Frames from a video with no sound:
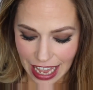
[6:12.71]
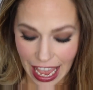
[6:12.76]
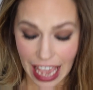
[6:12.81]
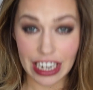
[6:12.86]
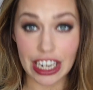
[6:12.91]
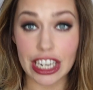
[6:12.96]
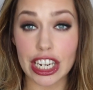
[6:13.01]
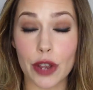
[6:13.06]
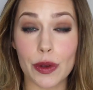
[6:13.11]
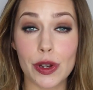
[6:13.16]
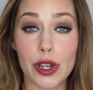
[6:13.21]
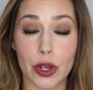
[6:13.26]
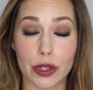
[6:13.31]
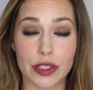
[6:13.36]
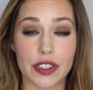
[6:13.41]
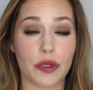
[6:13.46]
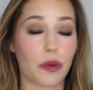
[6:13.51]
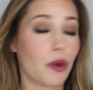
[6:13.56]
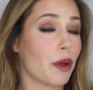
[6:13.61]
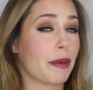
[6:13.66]
And I know a
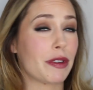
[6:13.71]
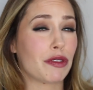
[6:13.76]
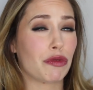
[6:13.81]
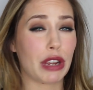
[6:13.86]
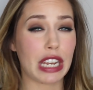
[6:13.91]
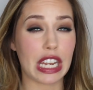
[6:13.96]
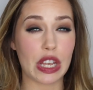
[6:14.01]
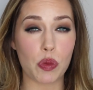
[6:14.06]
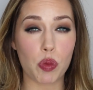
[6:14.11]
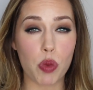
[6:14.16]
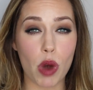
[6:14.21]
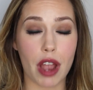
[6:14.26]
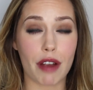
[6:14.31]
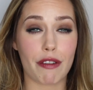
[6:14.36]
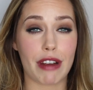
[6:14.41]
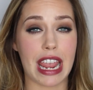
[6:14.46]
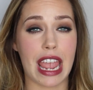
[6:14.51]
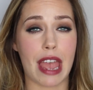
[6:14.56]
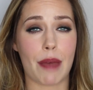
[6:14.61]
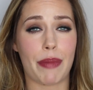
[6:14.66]
lot of women really
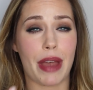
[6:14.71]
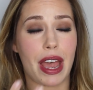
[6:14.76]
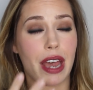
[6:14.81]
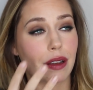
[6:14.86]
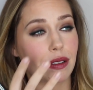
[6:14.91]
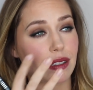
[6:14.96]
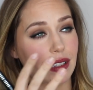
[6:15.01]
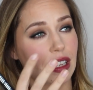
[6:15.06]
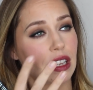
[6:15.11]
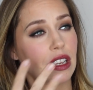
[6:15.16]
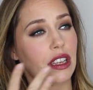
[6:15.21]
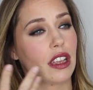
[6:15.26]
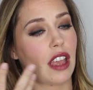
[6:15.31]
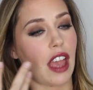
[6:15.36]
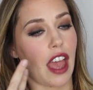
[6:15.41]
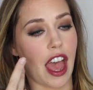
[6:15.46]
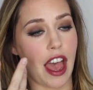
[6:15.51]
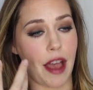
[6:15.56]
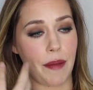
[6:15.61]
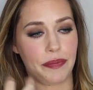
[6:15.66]
worry about
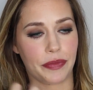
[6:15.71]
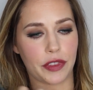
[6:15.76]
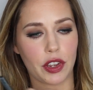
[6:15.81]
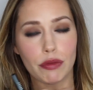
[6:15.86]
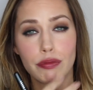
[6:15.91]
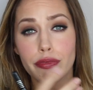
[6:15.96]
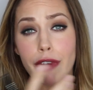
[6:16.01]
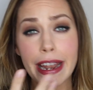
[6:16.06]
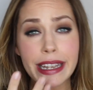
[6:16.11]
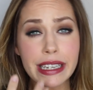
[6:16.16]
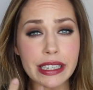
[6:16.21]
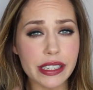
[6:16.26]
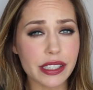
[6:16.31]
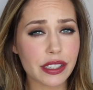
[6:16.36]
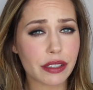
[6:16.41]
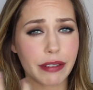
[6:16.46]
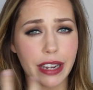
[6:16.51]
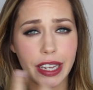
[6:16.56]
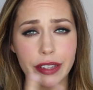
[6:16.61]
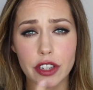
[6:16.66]

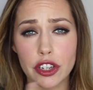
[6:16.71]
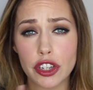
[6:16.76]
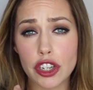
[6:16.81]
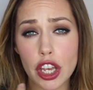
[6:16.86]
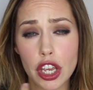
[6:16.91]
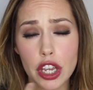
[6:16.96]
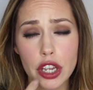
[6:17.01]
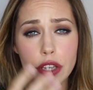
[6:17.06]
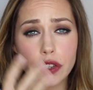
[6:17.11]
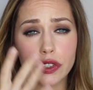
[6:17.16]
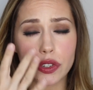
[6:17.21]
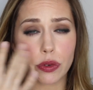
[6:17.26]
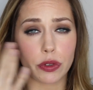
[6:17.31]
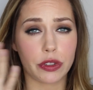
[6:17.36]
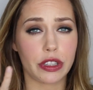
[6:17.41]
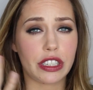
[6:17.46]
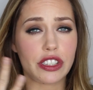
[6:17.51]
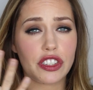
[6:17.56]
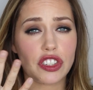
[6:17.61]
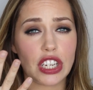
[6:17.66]
redness around the nose or
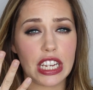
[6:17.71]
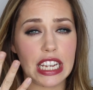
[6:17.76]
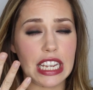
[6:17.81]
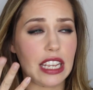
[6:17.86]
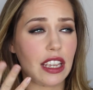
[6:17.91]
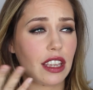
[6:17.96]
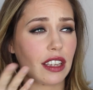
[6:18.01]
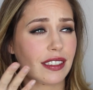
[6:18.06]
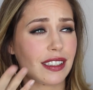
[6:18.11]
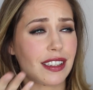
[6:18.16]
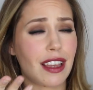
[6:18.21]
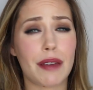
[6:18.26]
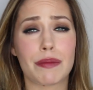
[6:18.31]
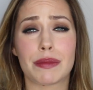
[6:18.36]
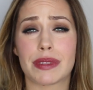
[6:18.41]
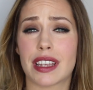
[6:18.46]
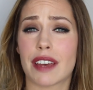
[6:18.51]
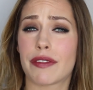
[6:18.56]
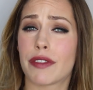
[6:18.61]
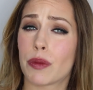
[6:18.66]
on the cheek.
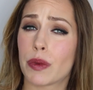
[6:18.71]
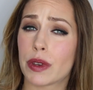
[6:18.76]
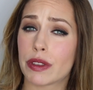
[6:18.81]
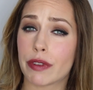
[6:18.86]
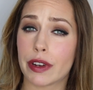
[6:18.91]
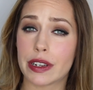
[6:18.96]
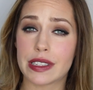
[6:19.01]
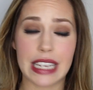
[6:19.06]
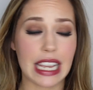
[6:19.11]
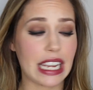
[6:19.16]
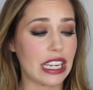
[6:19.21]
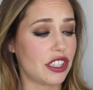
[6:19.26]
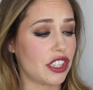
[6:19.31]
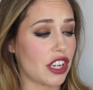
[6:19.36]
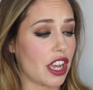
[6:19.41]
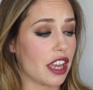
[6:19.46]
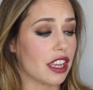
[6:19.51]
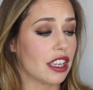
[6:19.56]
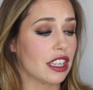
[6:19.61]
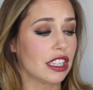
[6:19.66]
Some suffer with
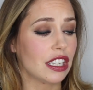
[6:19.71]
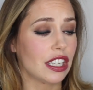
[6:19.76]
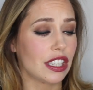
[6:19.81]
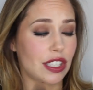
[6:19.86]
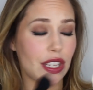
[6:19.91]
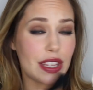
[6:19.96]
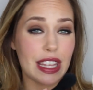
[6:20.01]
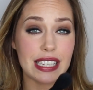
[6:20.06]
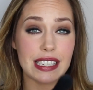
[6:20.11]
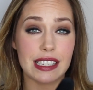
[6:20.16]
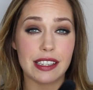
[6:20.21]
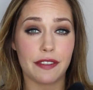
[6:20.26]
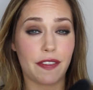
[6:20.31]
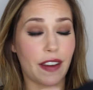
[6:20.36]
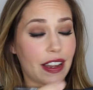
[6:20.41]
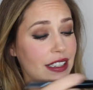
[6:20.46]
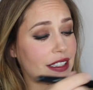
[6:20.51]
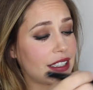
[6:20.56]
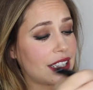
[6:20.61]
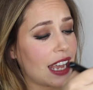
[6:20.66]
rosacea. So this is a
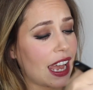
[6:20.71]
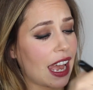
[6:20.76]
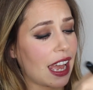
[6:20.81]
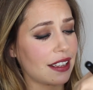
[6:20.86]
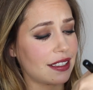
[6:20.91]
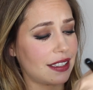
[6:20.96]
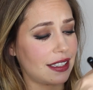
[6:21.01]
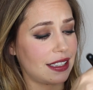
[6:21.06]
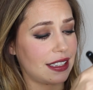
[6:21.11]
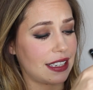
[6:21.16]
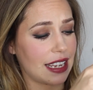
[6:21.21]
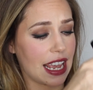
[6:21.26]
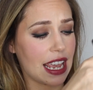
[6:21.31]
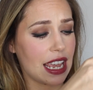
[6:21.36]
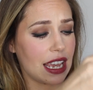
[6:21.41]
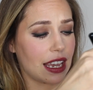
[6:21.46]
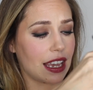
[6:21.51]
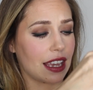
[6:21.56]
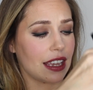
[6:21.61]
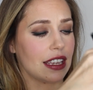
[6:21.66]

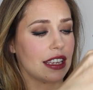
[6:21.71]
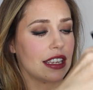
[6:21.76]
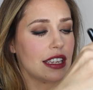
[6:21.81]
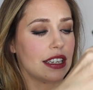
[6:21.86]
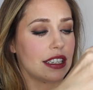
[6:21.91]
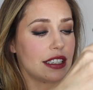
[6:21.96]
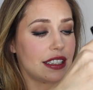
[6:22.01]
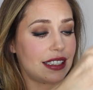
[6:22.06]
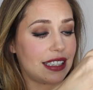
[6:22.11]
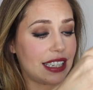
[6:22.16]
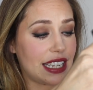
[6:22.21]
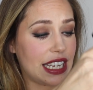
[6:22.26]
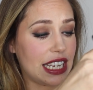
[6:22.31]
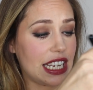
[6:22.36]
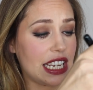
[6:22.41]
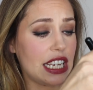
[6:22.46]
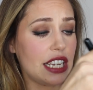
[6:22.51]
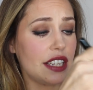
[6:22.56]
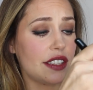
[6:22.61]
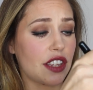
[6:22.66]
fantastic
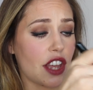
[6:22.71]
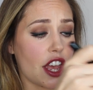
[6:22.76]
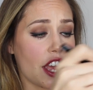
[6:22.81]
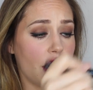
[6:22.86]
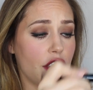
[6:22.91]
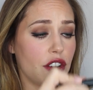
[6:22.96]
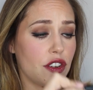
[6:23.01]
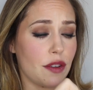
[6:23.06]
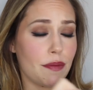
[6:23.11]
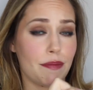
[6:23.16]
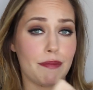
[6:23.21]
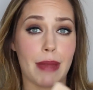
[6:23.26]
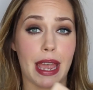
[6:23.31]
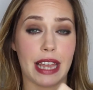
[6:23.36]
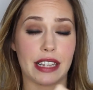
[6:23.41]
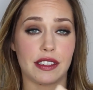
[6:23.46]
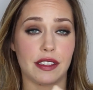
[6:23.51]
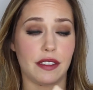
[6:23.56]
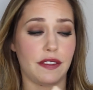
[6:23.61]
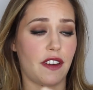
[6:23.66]
T-zone
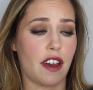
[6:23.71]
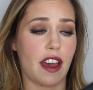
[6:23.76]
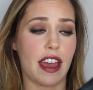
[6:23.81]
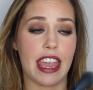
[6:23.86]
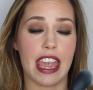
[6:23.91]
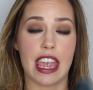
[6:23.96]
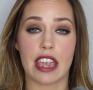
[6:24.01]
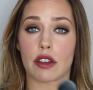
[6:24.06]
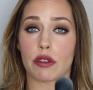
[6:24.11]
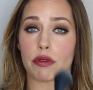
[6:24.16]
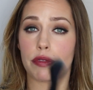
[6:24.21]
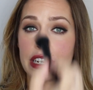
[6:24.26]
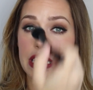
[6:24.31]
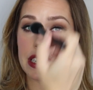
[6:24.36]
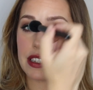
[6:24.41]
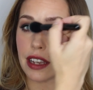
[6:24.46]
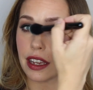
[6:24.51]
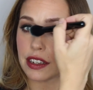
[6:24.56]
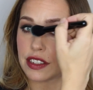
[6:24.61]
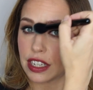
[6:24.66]
mattifying
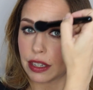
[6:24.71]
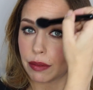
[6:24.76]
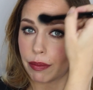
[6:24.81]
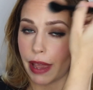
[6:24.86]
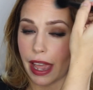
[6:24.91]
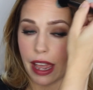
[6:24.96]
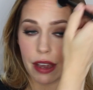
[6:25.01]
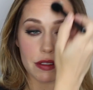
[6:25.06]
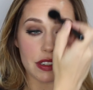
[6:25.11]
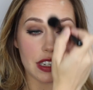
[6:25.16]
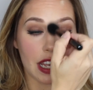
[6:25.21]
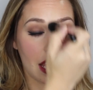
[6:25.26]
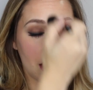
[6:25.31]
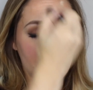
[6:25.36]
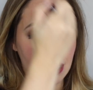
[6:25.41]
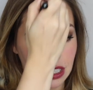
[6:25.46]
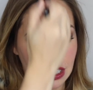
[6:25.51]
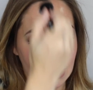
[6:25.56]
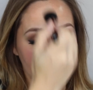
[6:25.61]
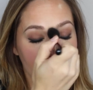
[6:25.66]
retouching
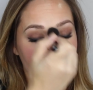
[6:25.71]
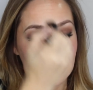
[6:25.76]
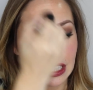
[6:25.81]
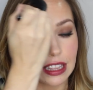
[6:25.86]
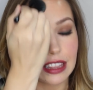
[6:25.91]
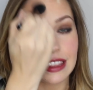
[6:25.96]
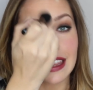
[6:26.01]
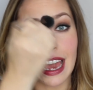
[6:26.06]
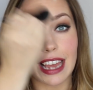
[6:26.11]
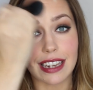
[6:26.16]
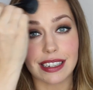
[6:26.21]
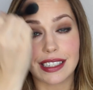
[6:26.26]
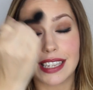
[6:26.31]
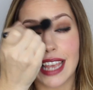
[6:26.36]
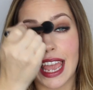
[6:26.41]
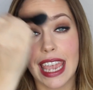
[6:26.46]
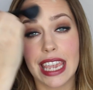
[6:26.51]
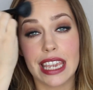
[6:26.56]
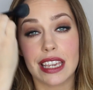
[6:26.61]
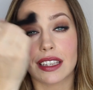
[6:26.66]
powder that
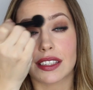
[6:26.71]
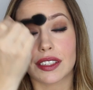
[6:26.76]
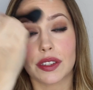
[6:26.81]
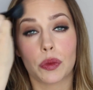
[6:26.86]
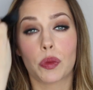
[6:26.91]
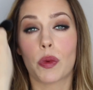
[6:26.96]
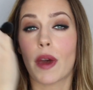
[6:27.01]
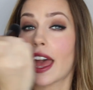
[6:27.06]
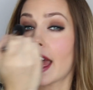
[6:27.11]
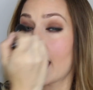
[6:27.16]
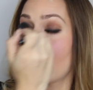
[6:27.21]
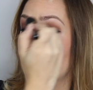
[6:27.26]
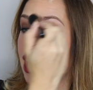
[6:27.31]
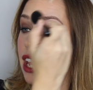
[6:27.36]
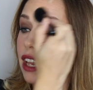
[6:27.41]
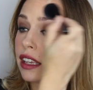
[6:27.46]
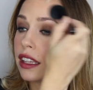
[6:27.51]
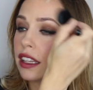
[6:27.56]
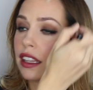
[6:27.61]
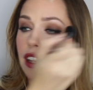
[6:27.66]
takes
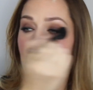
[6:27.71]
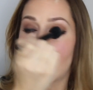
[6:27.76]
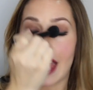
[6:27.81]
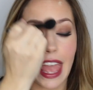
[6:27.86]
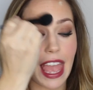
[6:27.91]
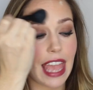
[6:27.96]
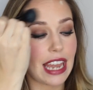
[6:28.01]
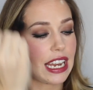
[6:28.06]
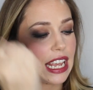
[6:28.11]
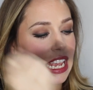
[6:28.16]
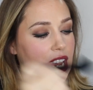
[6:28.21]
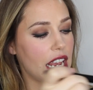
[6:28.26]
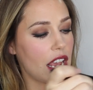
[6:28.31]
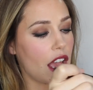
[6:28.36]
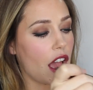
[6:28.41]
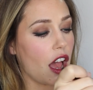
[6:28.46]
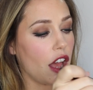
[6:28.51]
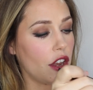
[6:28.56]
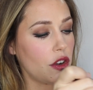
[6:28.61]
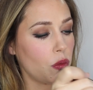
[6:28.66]
away
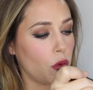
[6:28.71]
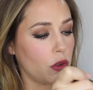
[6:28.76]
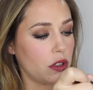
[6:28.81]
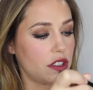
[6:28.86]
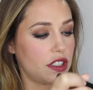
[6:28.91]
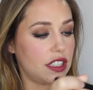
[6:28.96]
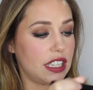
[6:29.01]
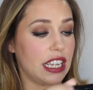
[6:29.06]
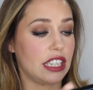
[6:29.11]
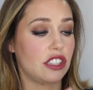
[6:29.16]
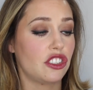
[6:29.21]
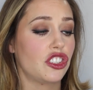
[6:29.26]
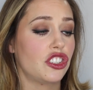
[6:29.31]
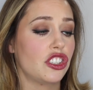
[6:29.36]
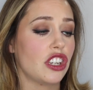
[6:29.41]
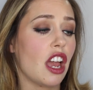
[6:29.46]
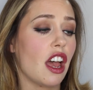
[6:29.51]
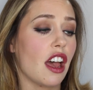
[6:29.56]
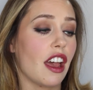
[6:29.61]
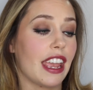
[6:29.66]
any unwanted
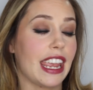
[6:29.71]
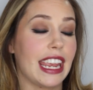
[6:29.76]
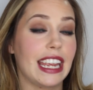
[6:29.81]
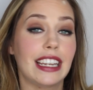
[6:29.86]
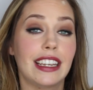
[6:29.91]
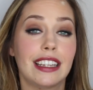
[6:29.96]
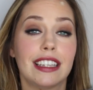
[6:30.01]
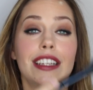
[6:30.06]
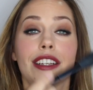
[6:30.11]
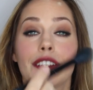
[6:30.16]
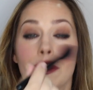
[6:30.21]
shine